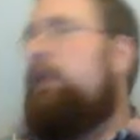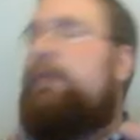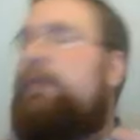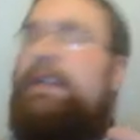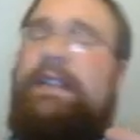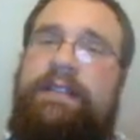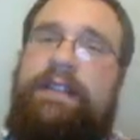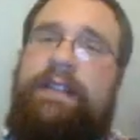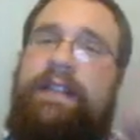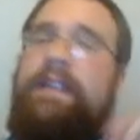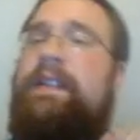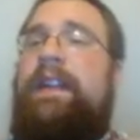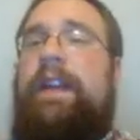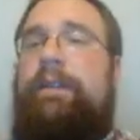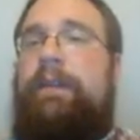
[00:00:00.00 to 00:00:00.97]
Well, no, it
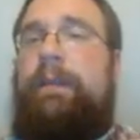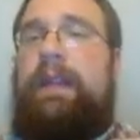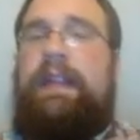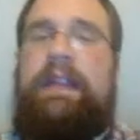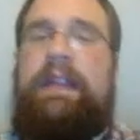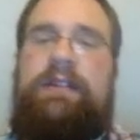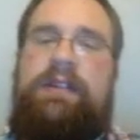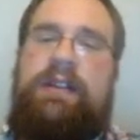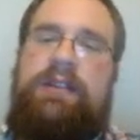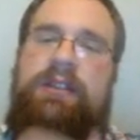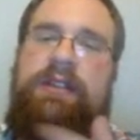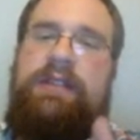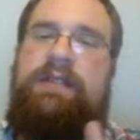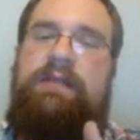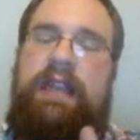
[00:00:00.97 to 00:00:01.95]
doesn't have to be. They can
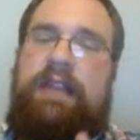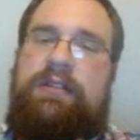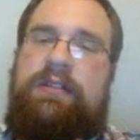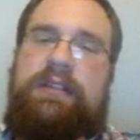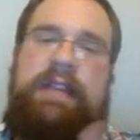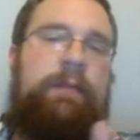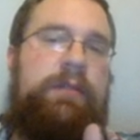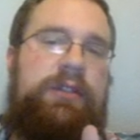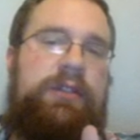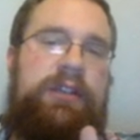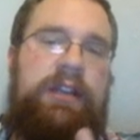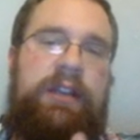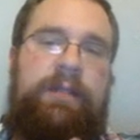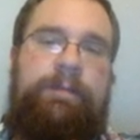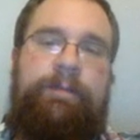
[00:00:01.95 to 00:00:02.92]
just ambush
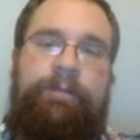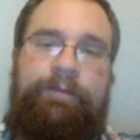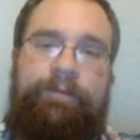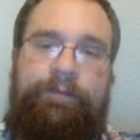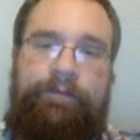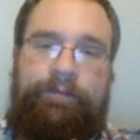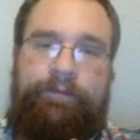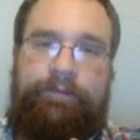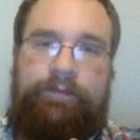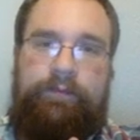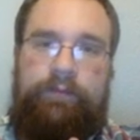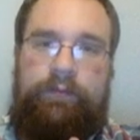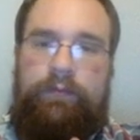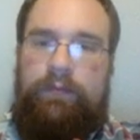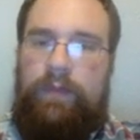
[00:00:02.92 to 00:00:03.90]
in.
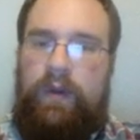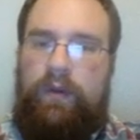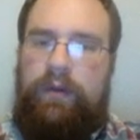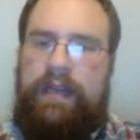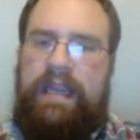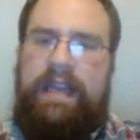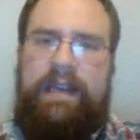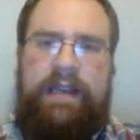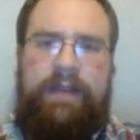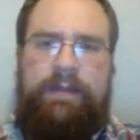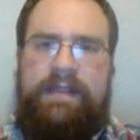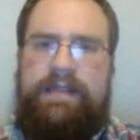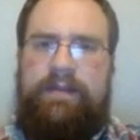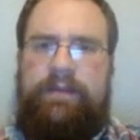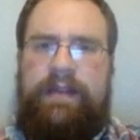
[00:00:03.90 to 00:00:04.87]
Or can they?
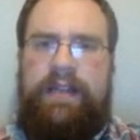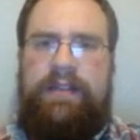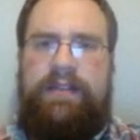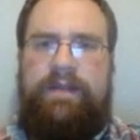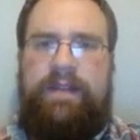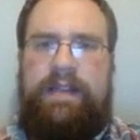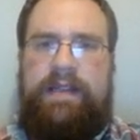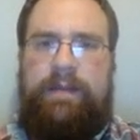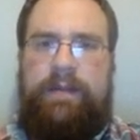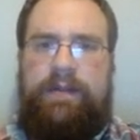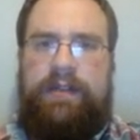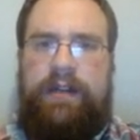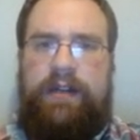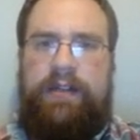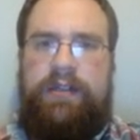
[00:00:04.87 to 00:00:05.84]
What's the range of the demo
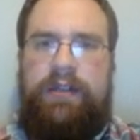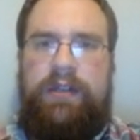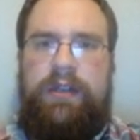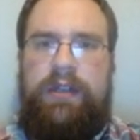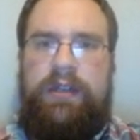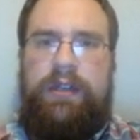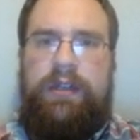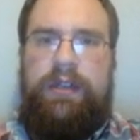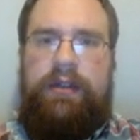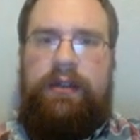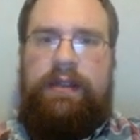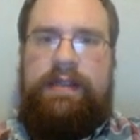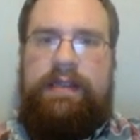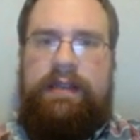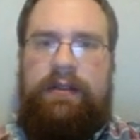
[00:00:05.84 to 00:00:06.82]
charge?
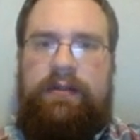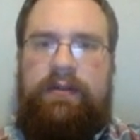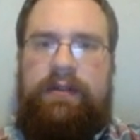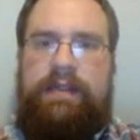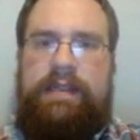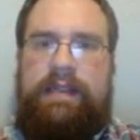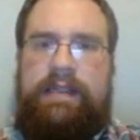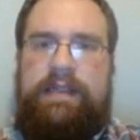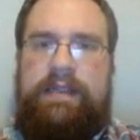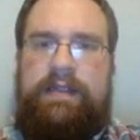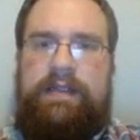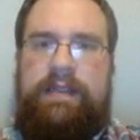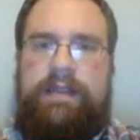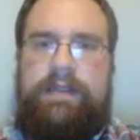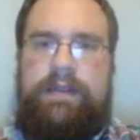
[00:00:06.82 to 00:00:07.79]
Is it only 6
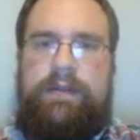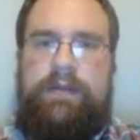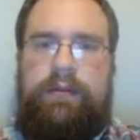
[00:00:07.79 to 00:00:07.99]
inches?